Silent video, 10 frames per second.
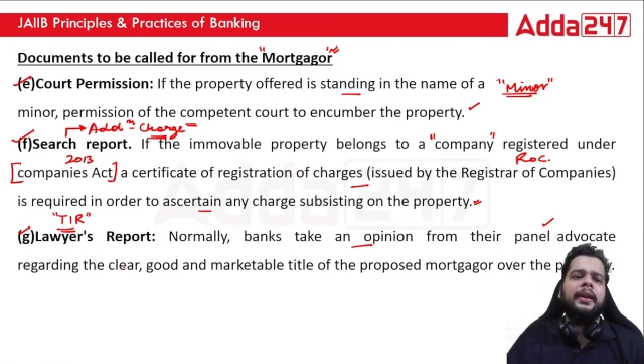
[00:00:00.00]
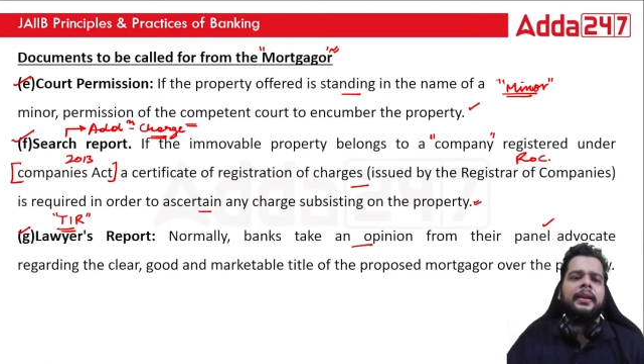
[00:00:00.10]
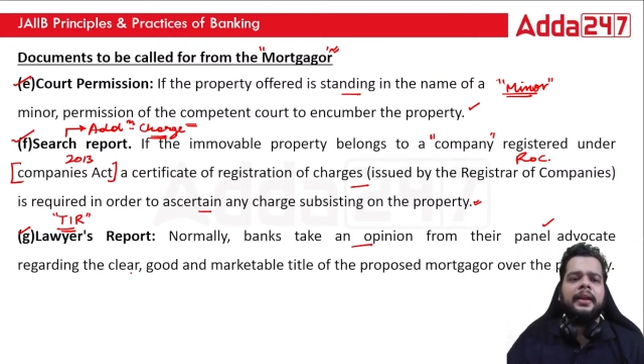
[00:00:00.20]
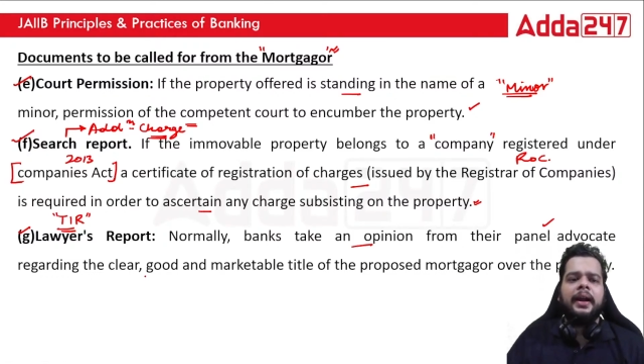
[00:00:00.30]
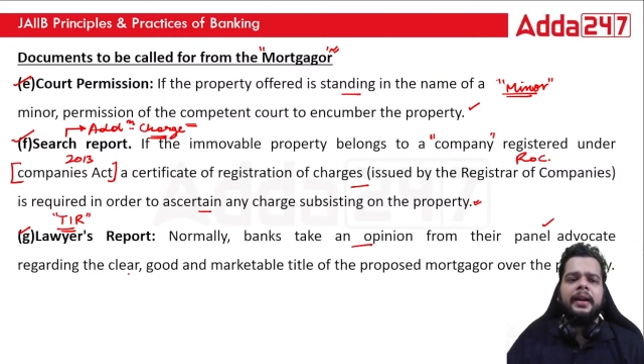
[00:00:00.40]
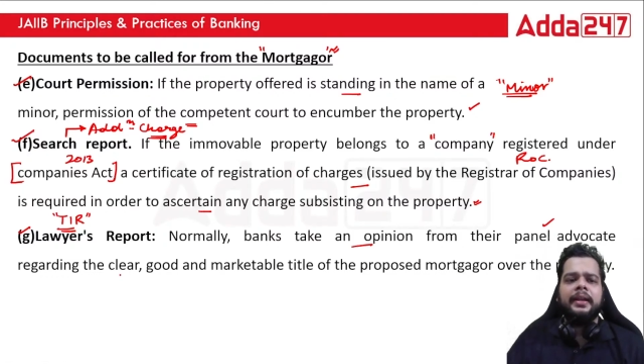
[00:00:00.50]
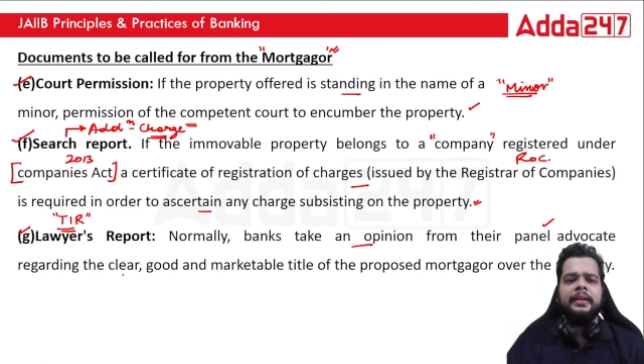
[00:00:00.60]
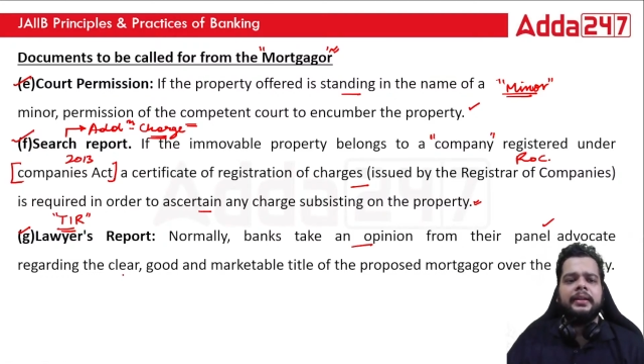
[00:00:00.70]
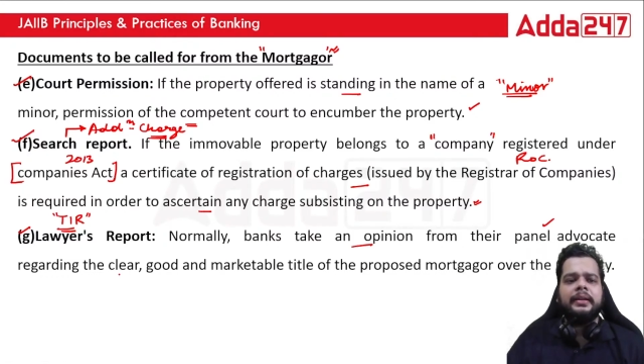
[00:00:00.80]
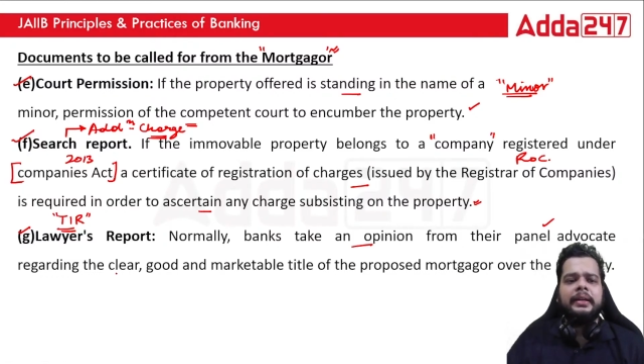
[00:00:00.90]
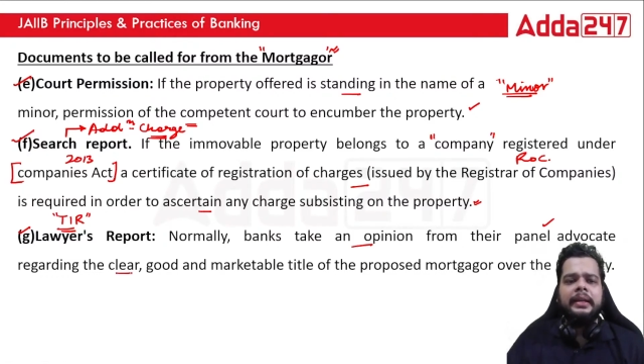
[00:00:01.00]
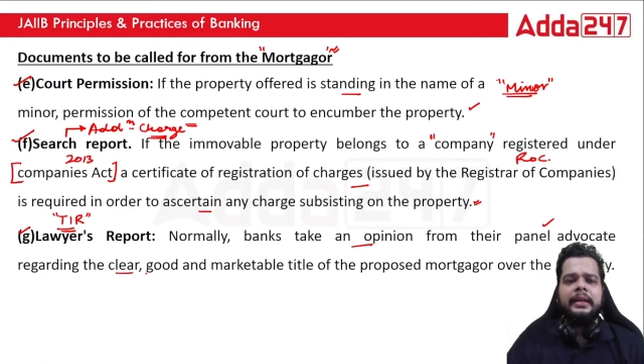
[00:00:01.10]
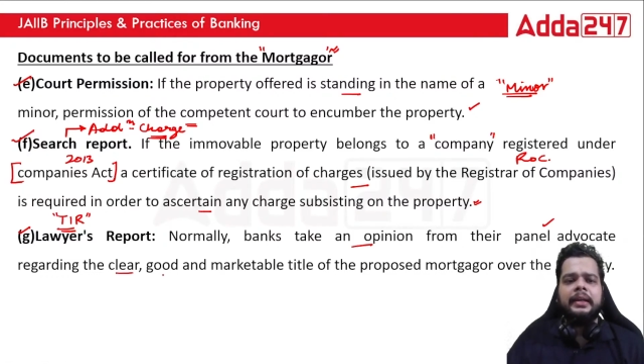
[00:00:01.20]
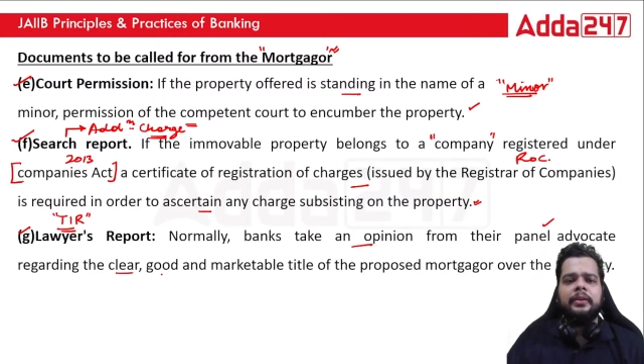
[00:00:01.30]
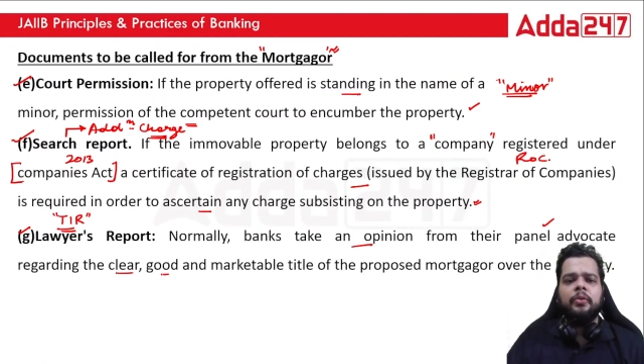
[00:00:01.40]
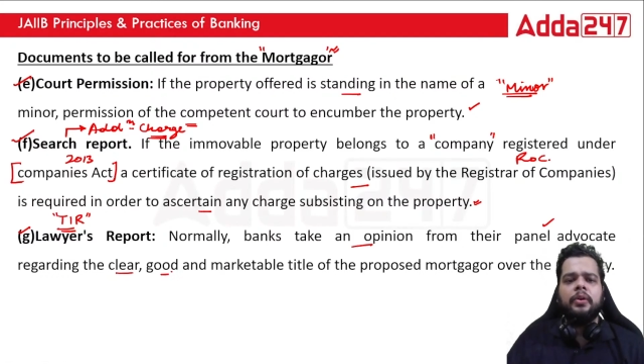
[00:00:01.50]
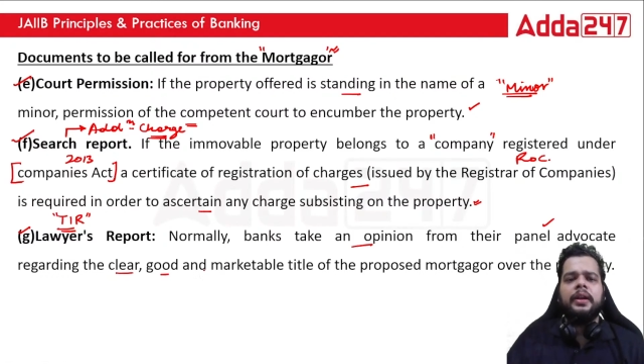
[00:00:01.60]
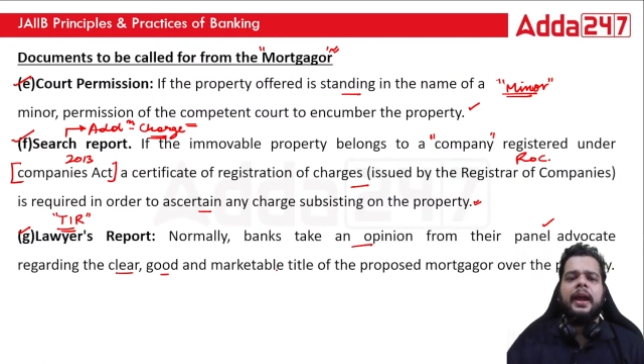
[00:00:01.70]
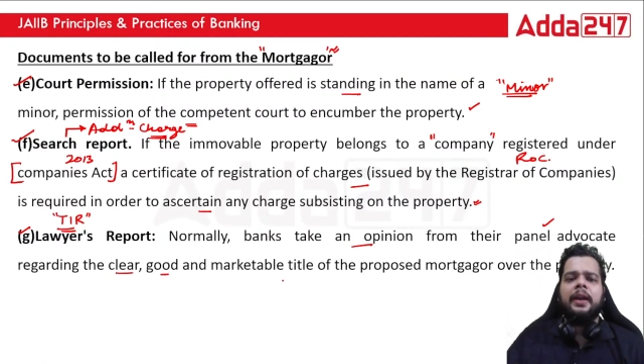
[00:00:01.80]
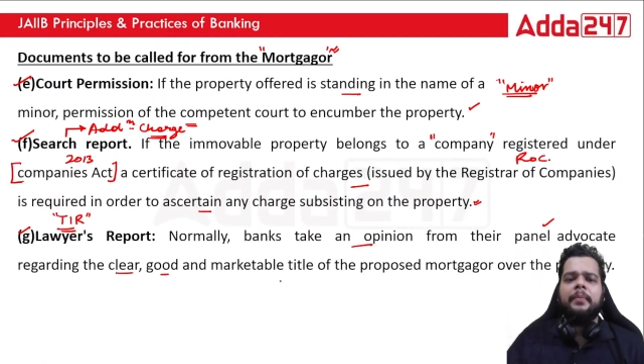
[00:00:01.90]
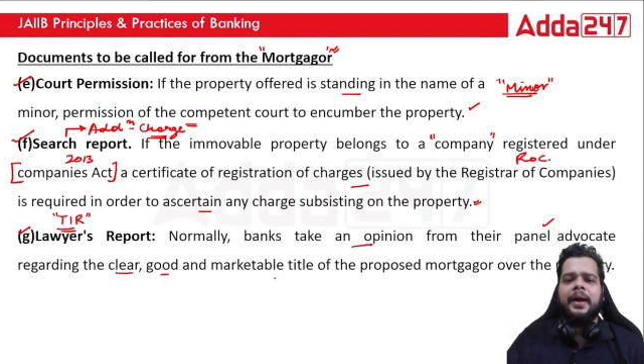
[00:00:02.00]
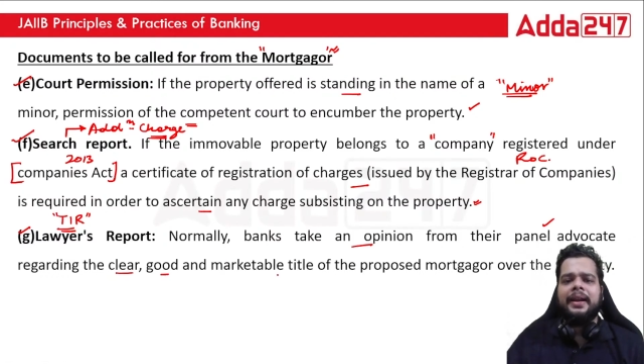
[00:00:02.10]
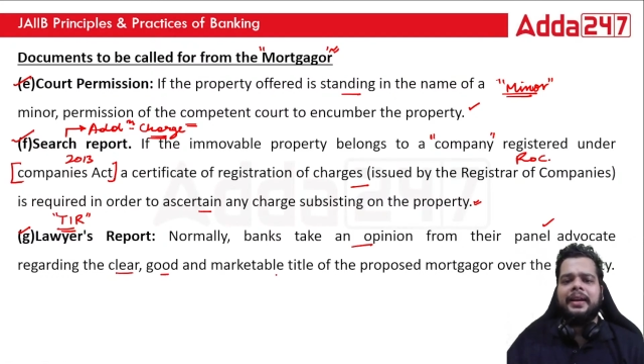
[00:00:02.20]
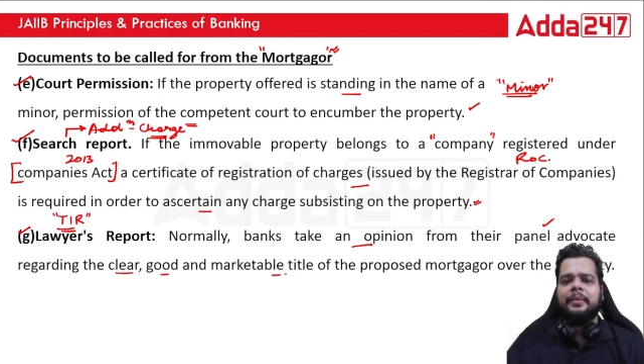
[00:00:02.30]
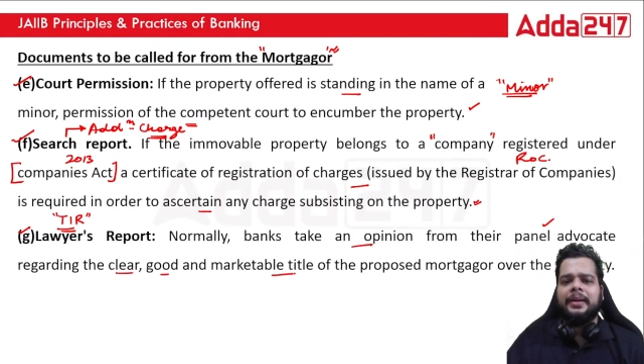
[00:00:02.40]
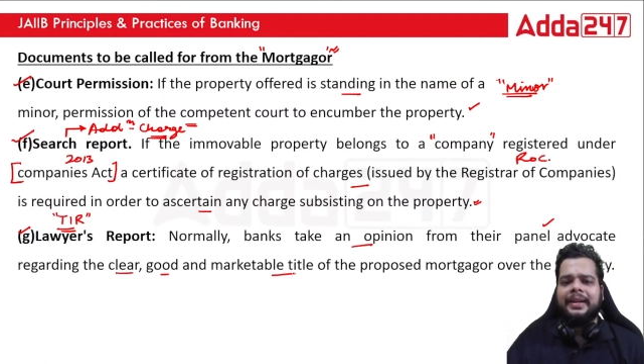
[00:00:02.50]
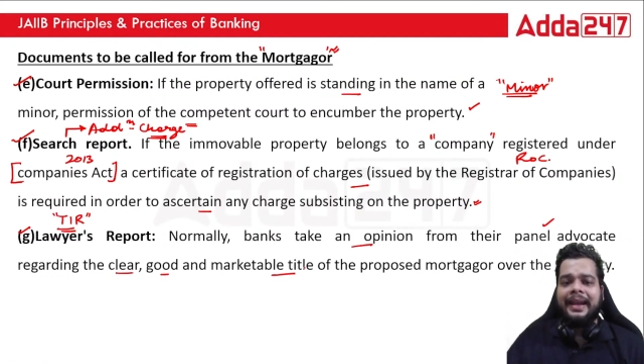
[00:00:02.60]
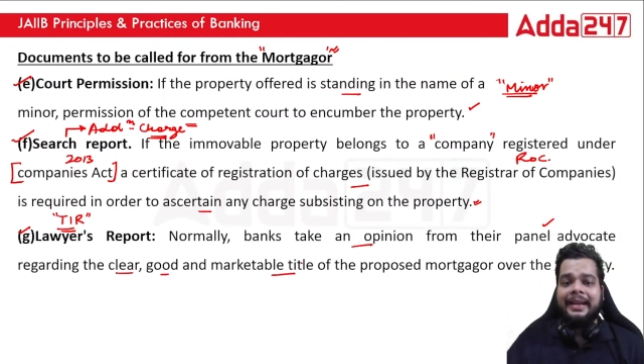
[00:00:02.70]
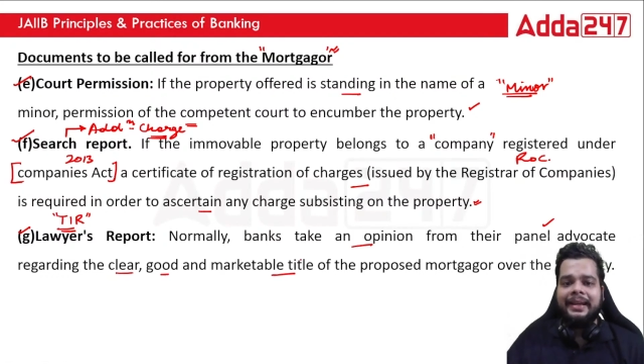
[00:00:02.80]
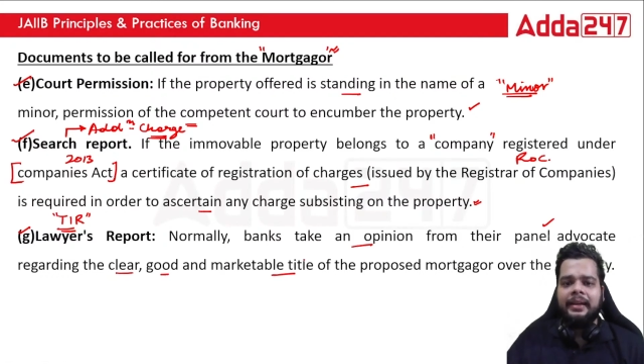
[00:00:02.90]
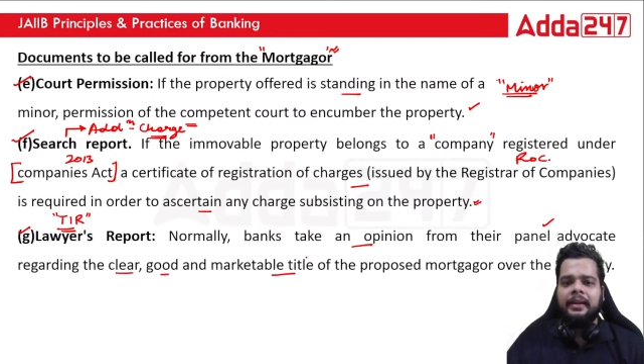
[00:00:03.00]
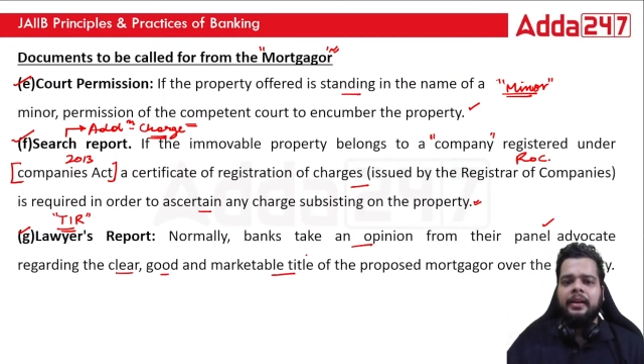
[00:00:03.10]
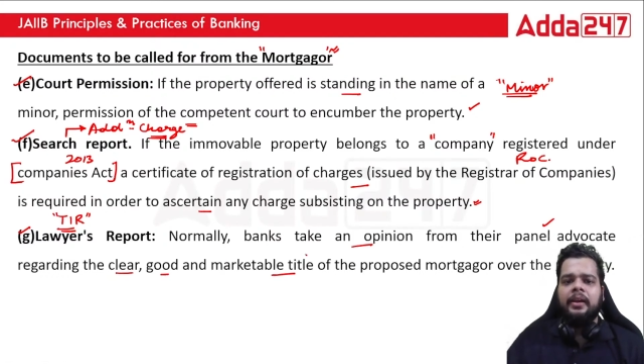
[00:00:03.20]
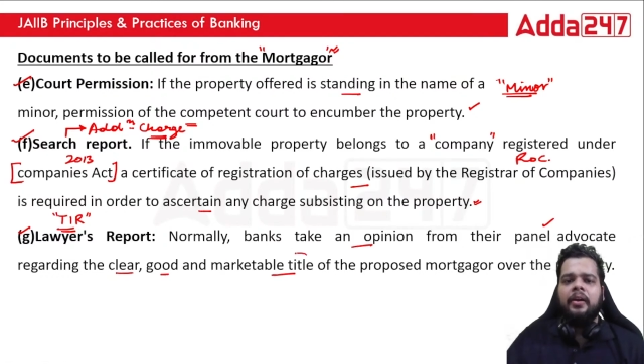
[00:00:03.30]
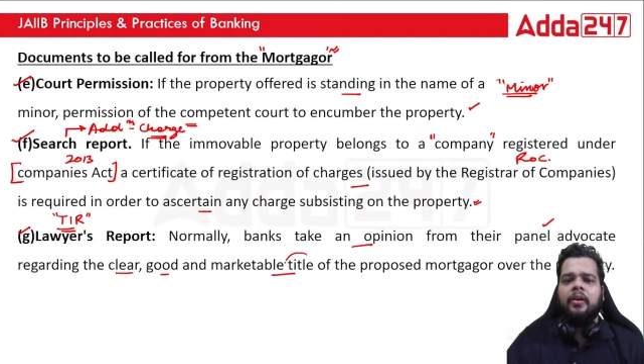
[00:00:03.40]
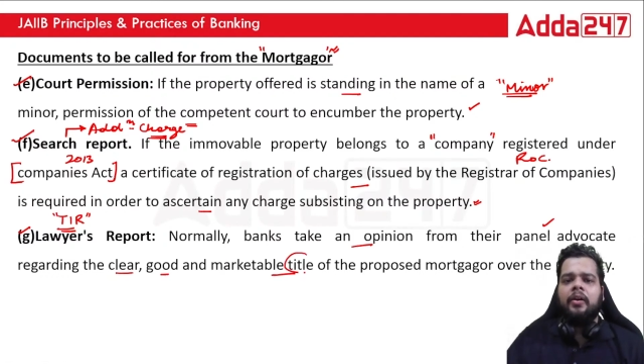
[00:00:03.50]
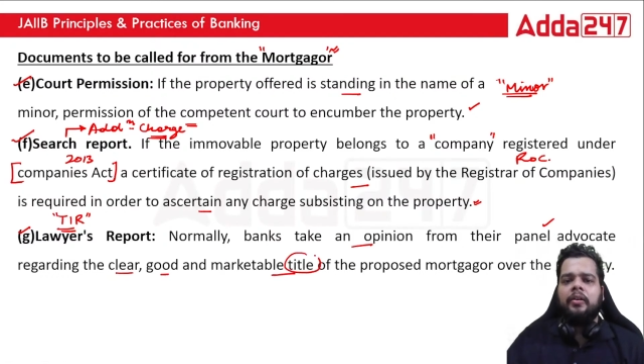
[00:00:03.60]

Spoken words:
regarding the clear, good, and marketable title of